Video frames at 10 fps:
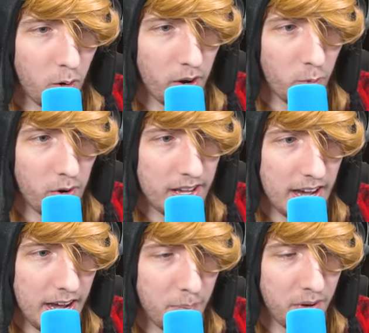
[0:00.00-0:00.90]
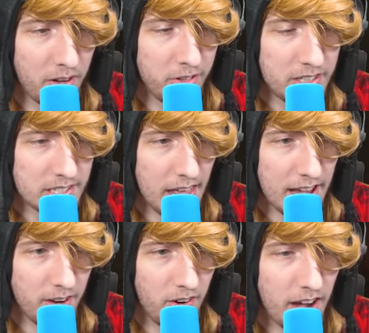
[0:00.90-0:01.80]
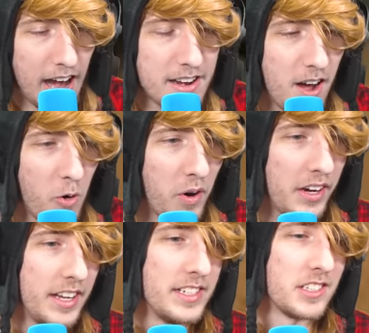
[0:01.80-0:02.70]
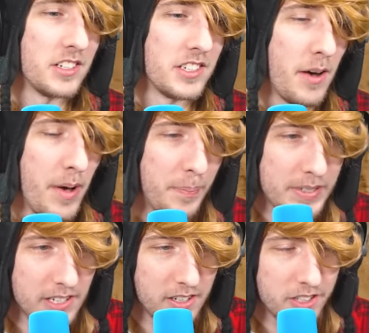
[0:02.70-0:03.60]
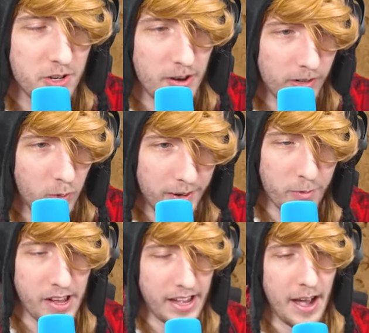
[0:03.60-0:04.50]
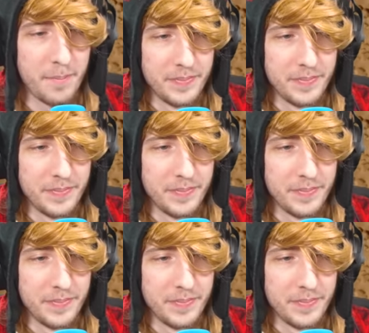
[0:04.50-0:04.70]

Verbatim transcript: quick recap of his light going. I know what it is. So some episodes do have a quick recap.